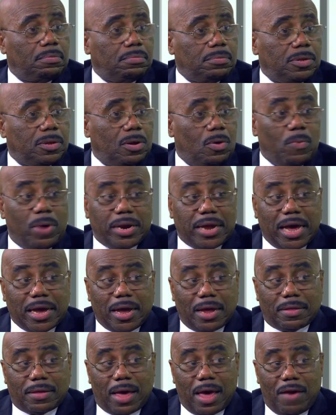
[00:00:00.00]
You know, one day I
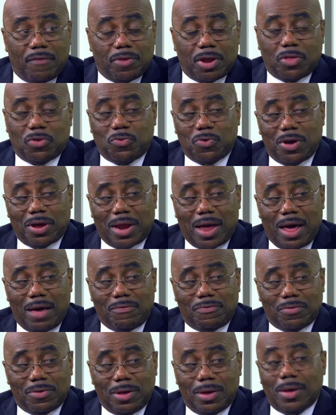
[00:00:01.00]
get to heaven and the tree of
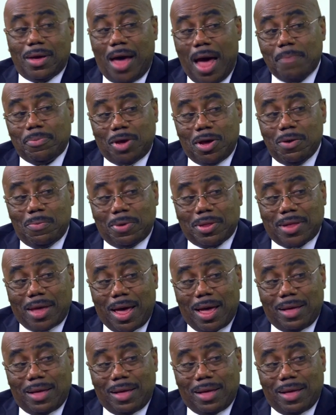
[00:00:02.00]
life, I'm good with that.